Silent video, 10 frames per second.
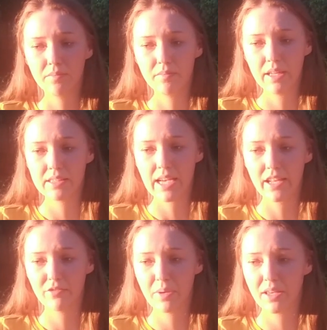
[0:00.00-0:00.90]
inside
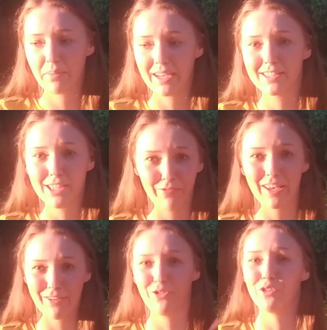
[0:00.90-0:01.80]
of me by
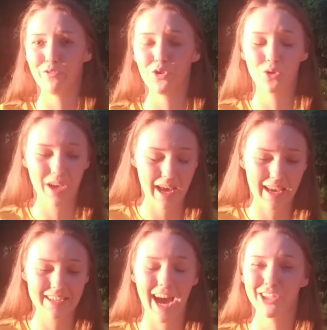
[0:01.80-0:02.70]
stuffing it full of food,
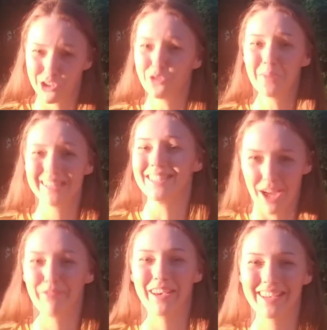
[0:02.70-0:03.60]
and I do mean
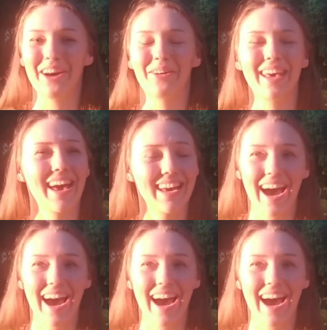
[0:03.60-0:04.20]
stuffing, okay?